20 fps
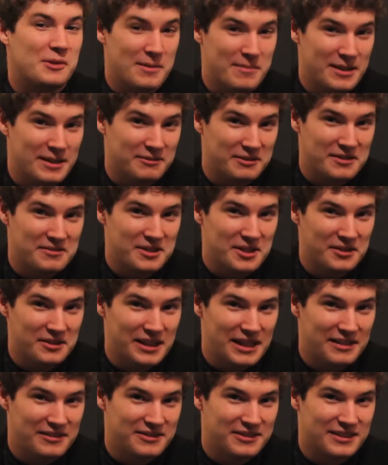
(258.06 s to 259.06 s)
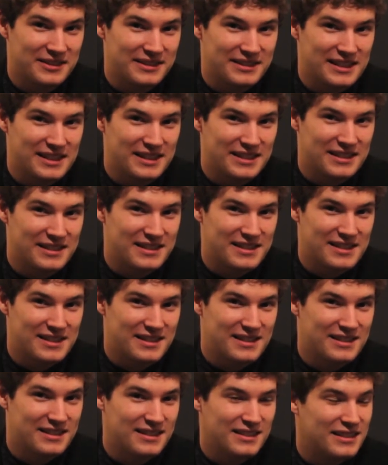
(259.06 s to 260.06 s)
women. We've known that for years.
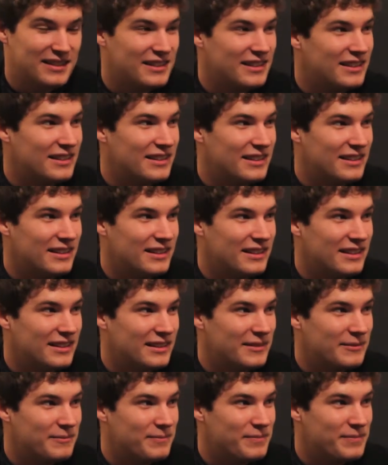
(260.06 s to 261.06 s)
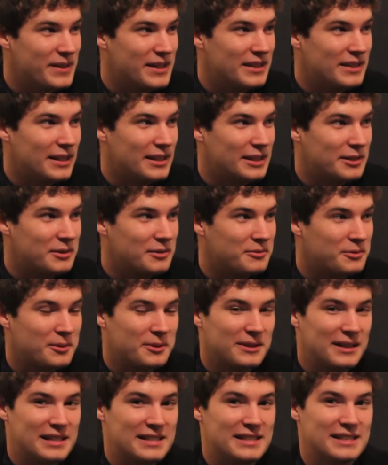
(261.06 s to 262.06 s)
And yet there were
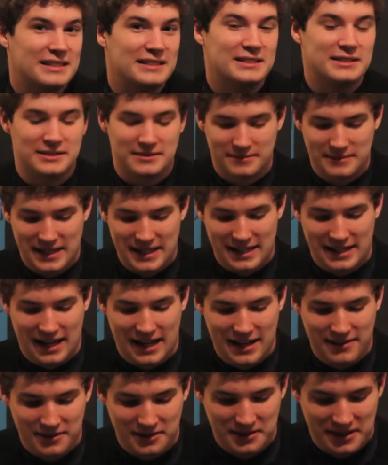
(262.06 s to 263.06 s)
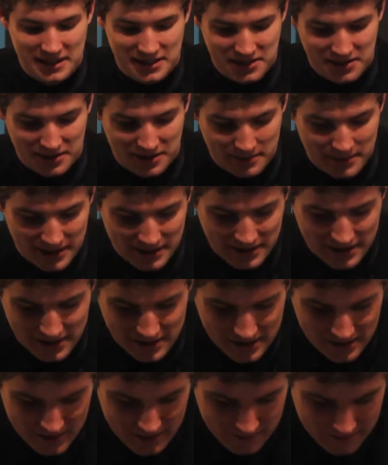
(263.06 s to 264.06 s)
4 identical men. I have a great joke about
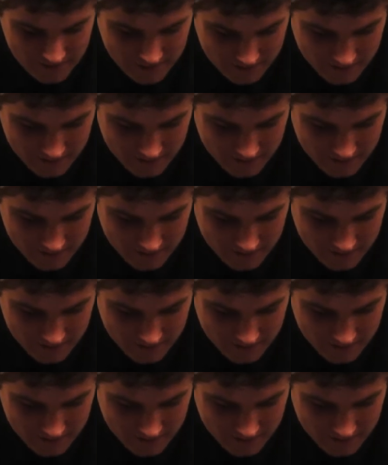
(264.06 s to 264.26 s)
this.